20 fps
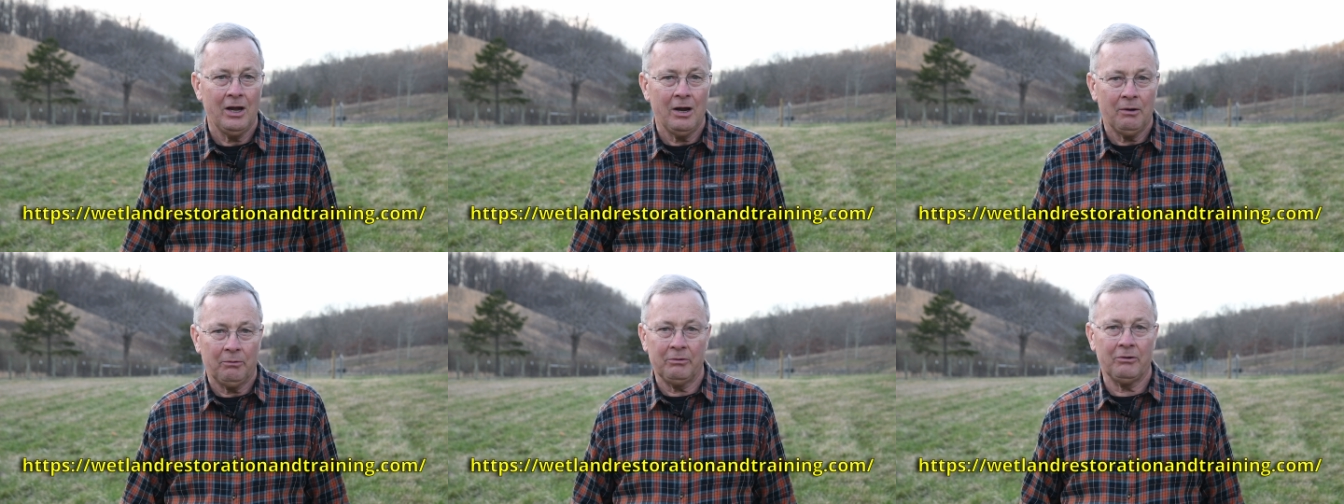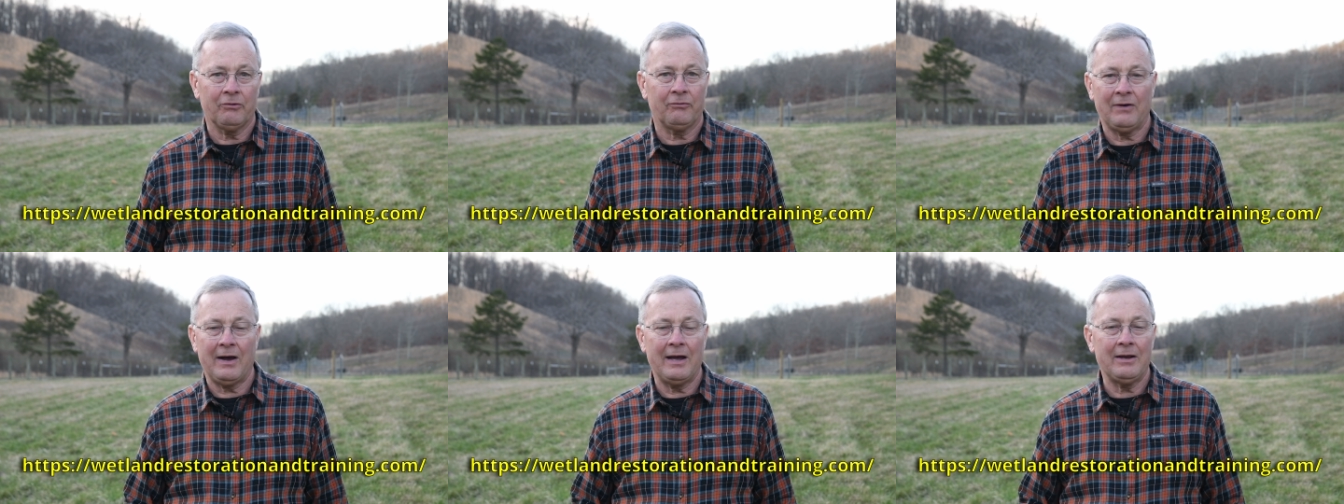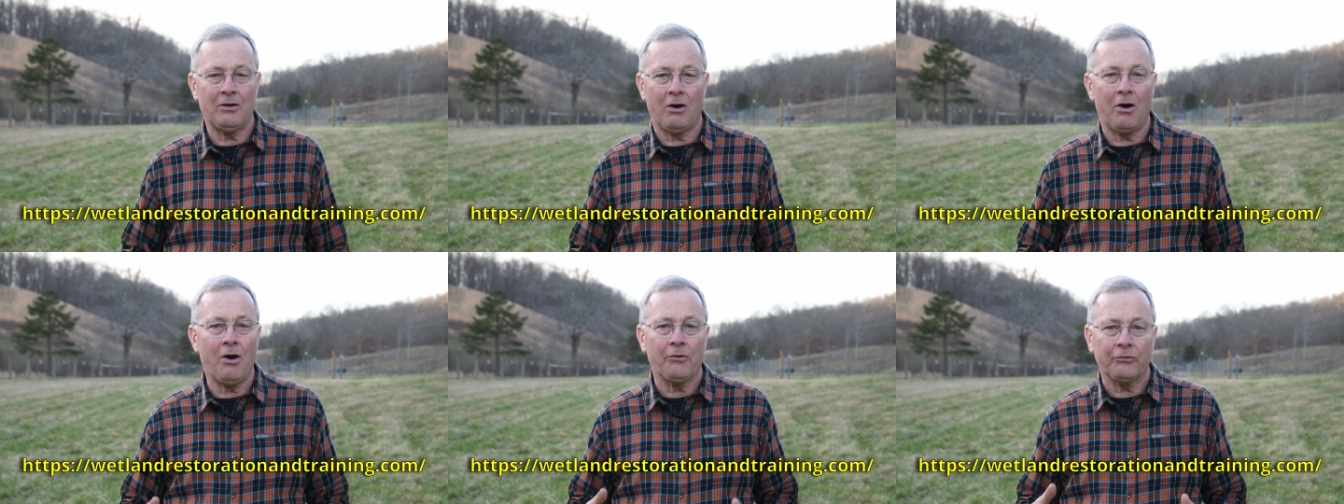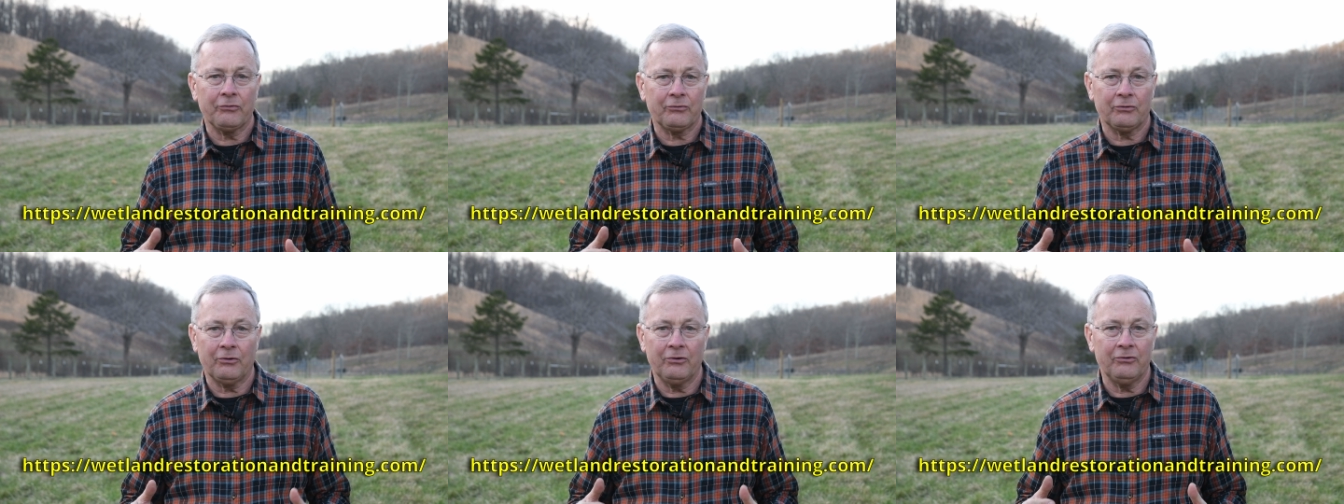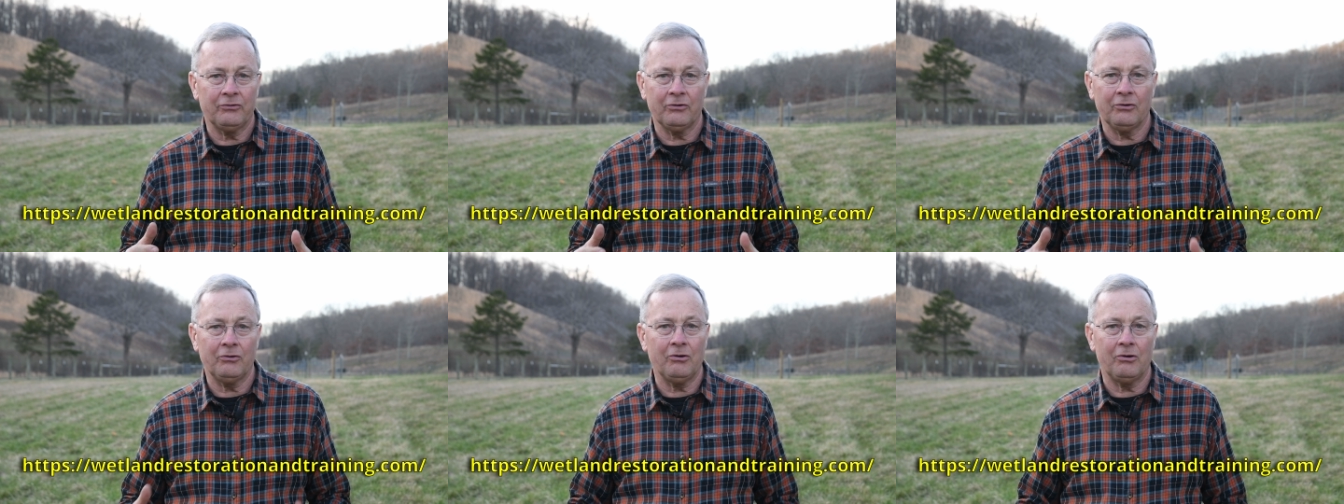where you'll find all
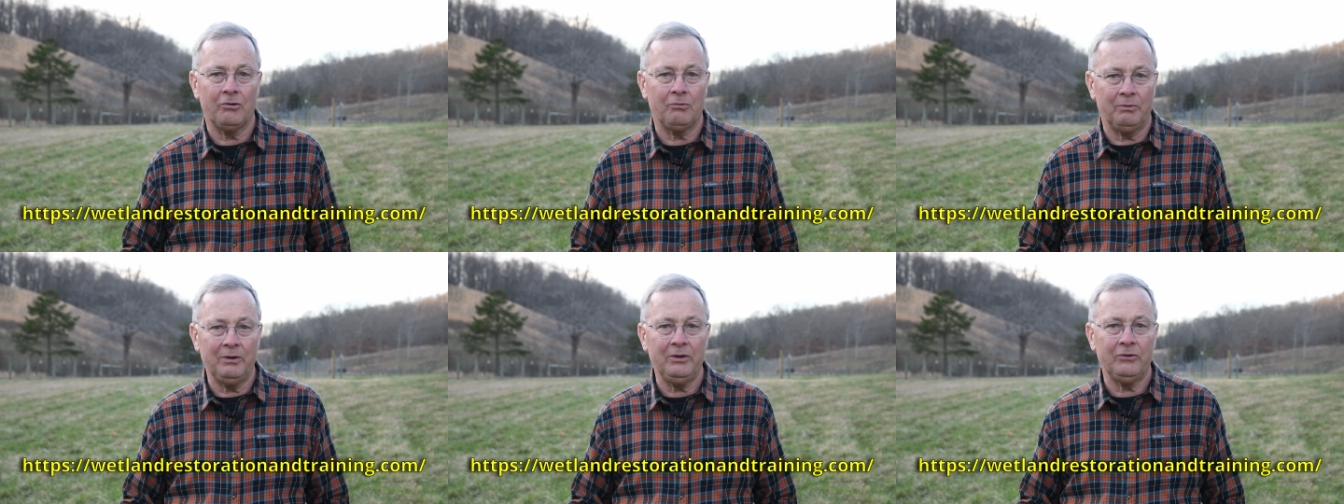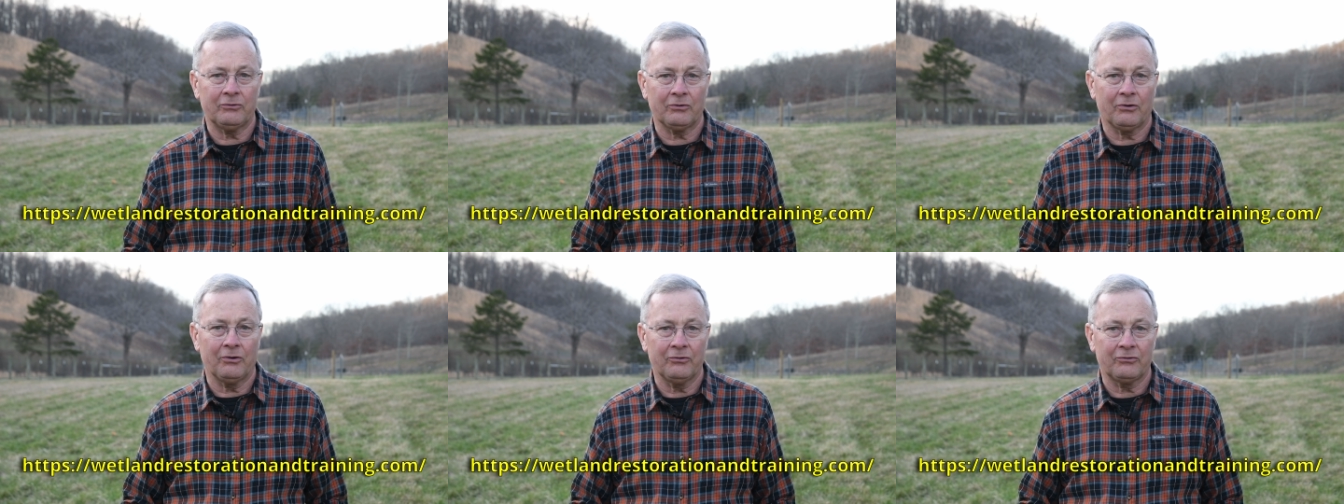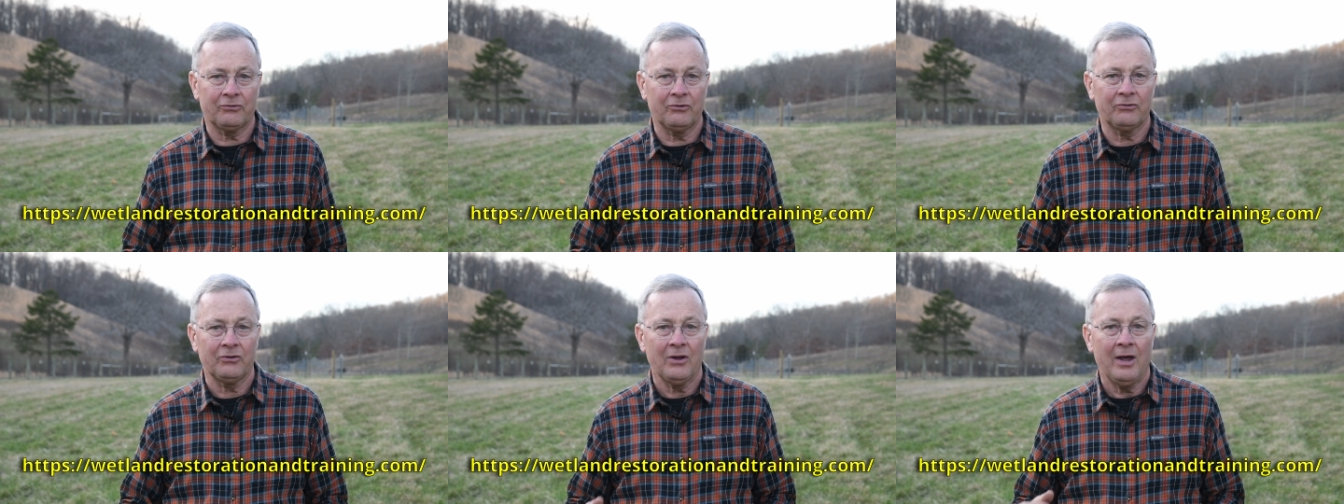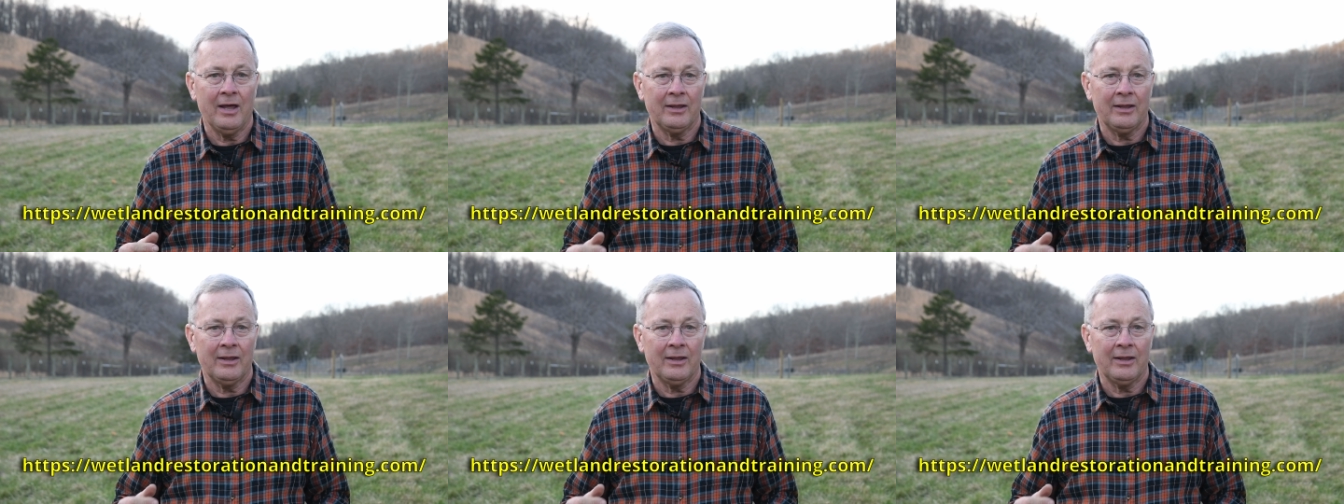sorts of good resources